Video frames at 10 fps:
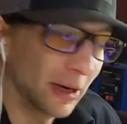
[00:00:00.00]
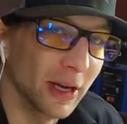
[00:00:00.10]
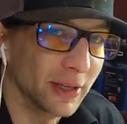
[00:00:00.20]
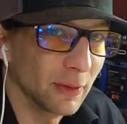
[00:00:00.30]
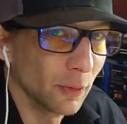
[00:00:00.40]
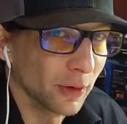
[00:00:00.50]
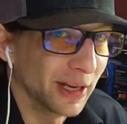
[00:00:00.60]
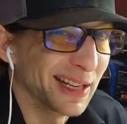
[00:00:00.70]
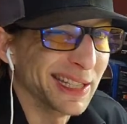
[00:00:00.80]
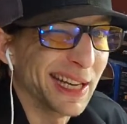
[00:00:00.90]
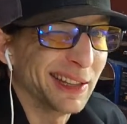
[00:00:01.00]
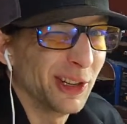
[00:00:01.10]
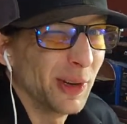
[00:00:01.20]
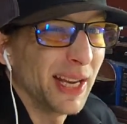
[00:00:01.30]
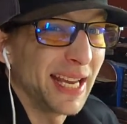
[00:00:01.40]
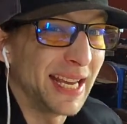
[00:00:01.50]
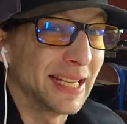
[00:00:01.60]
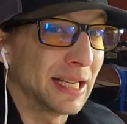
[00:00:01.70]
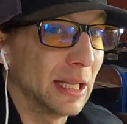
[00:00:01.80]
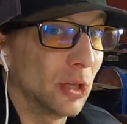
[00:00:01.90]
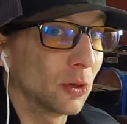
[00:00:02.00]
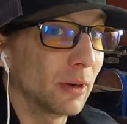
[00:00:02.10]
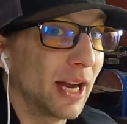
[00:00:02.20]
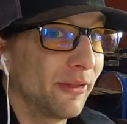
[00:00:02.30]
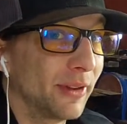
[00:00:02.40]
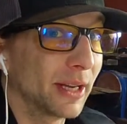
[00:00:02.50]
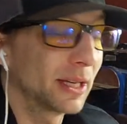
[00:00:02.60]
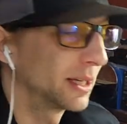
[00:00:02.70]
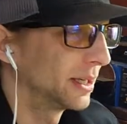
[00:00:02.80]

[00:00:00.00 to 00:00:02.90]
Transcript: content warning on that though. It is a little graphic.